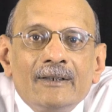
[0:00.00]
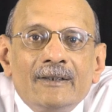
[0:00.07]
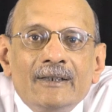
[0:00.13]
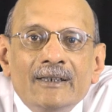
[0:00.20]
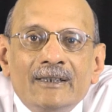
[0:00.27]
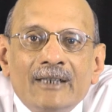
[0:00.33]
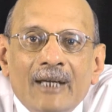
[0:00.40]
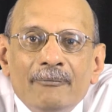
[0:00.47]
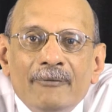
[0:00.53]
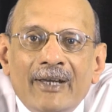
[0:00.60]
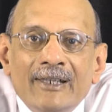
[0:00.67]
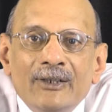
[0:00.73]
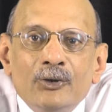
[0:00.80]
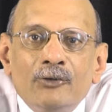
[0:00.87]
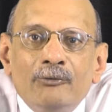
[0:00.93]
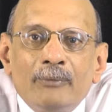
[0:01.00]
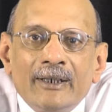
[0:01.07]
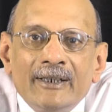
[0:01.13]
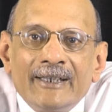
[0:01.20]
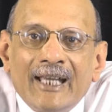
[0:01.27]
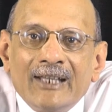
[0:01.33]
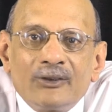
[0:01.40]
the time value of
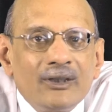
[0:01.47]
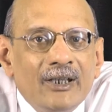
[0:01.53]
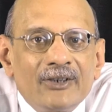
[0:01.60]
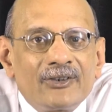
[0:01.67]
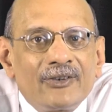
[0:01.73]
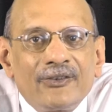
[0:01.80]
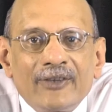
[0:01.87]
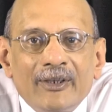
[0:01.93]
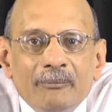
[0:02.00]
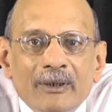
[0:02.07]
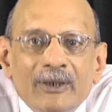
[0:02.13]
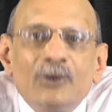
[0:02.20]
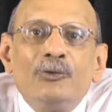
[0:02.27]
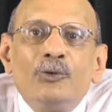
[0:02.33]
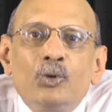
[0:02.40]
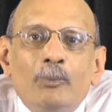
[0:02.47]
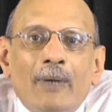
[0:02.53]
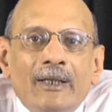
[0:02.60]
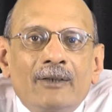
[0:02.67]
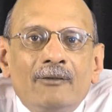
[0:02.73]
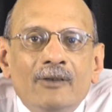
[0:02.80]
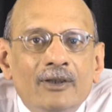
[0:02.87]
money calculations that many of you
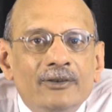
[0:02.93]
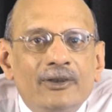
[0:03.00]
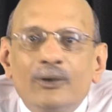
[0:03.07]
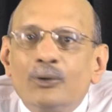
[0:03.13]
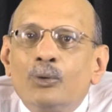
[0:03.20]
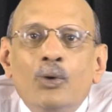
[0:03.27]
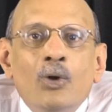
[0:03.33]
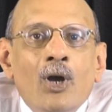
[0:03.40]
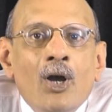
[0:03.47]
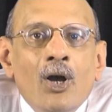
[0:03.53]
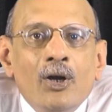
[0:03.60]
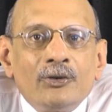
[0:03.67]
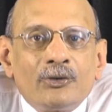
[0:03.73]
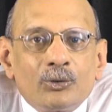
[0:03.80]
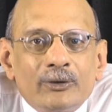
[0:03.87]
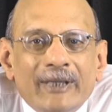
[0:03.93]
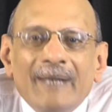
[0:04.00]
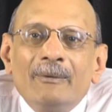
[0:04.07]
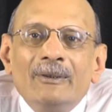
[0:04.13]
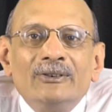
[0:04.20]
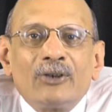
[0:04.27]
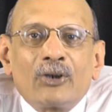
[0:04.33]
might have learned to do through
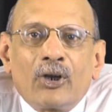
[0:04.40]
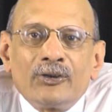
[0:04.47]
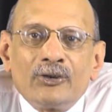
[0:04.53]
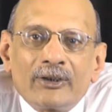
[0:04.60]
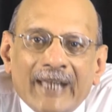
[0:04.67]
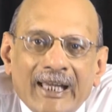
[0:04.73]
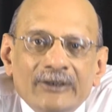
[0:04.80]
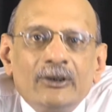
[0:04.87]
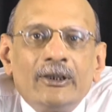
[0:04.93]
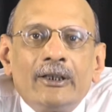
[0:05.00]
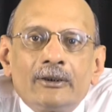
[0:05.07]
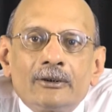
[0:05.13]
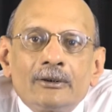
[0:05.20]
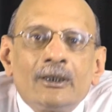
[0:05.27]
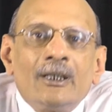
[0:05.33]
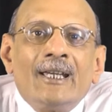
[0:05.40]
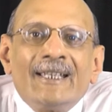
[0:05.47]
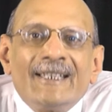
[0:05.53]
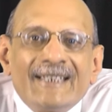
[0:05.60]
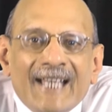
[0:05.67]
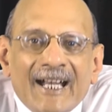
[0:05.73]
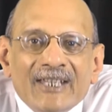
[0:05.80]
tables or on your calculator
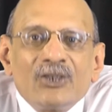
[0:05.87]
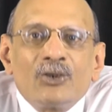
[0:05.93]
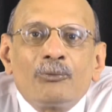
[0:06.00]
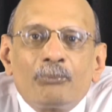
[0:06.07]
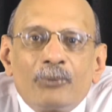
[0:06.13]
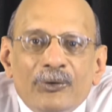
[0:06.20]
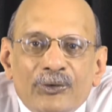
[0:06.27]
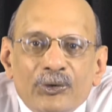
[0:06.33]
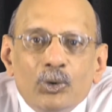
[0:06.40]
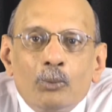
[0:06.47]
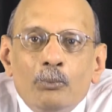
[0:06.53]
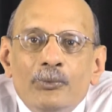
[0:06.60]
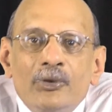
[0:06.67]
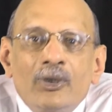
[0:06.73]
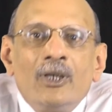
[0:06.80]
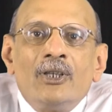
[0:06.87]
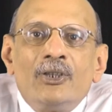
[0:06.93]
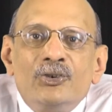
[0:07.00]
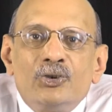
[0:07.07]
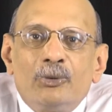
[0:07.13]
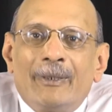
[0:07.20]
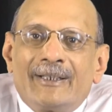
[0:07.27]
kind of presumes
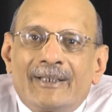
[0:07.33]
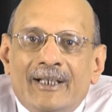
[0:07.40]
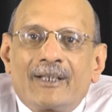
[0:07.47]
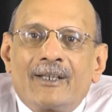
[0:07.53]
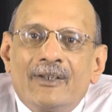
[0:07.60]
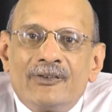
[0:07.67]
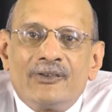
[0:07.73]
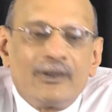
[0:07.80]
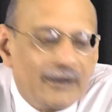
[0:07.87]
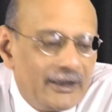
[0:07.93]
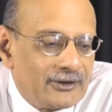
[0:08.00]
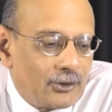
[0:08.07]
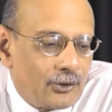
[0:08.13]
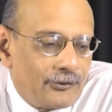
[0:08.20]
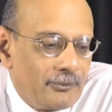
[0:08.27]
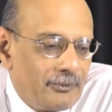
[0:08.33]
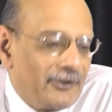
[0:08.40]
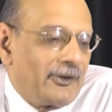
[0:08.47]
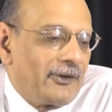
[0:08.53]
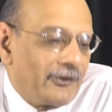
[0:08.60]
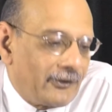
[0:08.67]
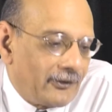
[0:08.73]
geometric is the nature of the
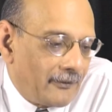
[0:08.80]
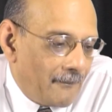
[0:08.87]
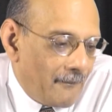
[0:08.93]
business.